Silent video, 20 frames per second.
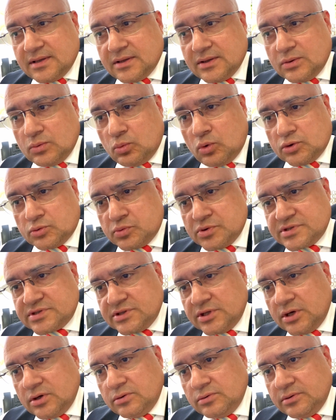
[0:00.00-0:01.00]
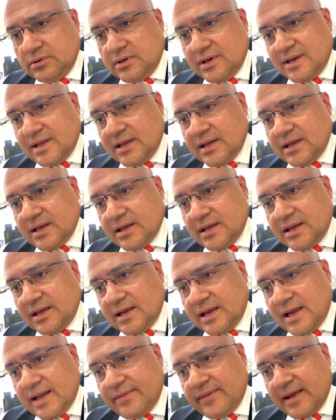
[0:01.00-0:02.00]
What was known
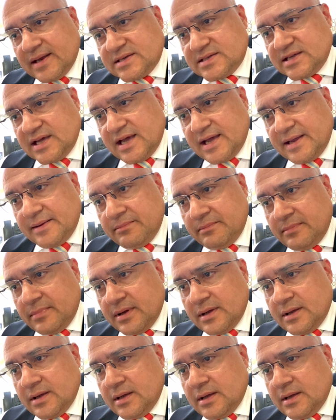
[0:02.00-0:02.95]
at that time